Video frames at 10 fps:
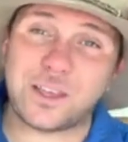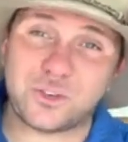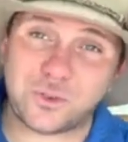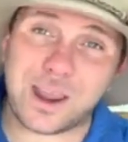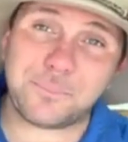They're
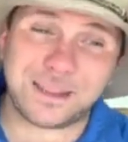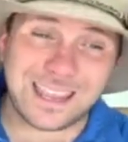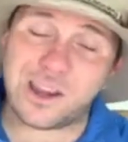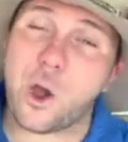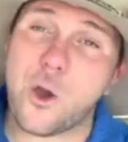trampling
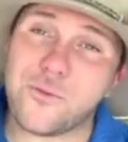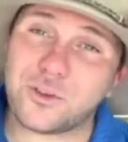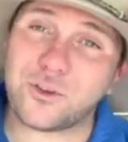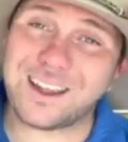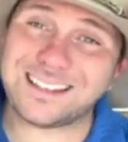and
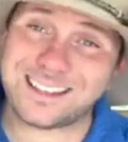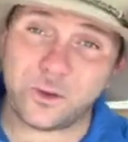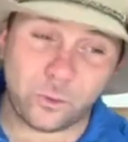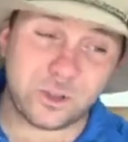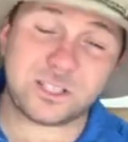overgrazing
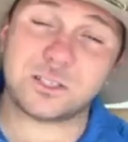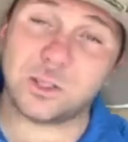all these